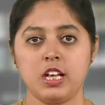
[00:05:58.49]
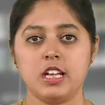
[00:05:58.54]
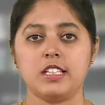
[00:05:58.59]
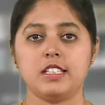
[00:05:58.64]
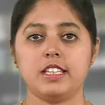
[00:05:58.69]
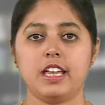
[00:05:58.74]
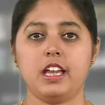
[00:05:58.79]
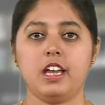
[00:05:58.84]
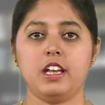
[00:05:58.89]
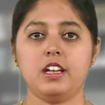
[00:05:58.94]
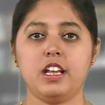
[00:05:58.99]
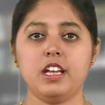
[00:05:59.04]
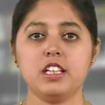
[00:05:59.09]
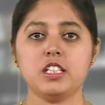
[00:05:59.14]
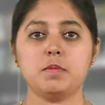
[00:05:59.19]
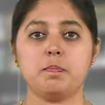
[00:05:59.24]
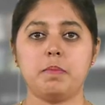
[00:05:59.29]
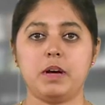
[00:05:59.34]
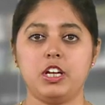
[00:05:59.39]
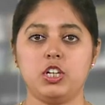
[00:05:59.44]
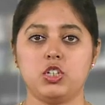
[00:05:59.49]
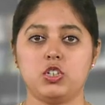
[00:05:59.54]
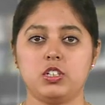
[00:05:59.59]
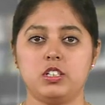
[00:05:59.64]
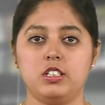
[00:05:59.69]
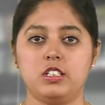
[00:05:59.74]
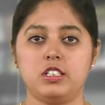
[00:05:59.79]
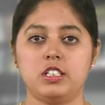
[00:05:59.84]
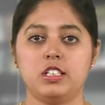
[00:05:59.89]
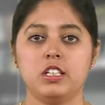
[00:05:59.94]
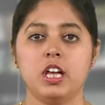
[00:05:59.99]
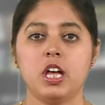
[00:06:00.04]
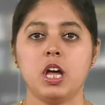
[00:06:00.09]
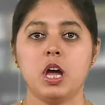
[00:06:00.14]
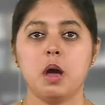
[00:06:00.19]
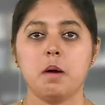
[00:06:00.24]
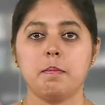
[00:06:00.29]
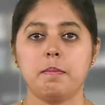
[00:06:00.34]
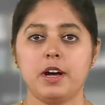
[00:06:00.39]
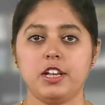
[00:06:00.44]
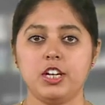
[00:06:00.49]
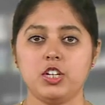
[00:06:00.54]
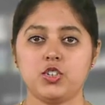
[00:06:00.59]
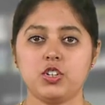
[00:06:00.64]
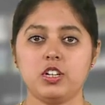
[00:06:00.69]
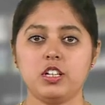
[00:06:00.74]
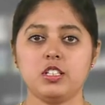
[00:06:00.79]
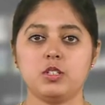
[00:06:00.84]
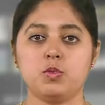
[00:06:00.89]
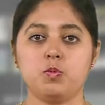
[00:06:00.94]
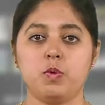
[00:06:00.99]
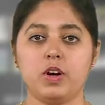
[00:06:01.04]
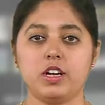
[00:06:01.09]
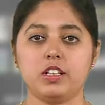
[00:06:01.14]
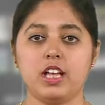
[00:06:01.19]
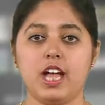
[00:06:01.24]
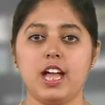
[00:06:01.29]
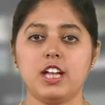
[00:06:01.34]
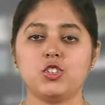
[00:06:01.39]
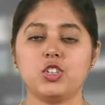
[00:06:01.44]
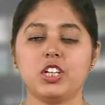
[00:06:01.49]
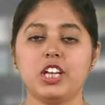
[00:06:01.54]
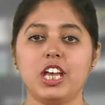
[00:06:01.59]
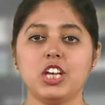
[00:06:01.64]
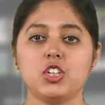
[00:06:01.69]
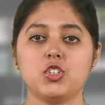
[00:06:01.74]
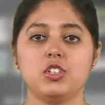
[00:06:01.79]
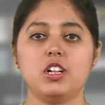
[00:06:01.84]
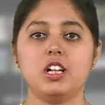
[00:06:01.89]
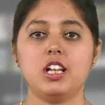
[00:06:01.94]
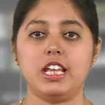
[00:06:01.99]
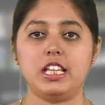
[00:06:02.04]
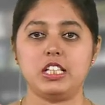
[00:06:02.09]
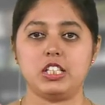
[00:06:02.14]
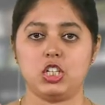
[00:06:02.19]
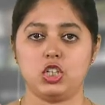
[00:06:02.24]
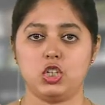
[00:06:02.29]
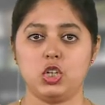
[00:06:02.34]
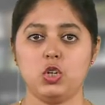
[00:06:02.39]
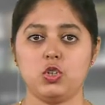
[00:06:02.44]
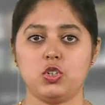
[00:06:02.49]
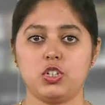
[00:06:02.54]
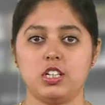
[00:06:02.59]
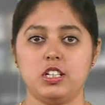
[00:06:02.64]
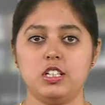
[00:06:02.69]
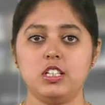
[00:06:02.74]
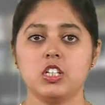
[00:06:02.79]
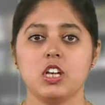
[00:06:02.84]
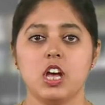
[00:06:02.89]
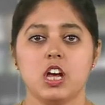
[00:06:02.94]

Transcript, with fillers: Second is Parishads. Parishads were the educational institutions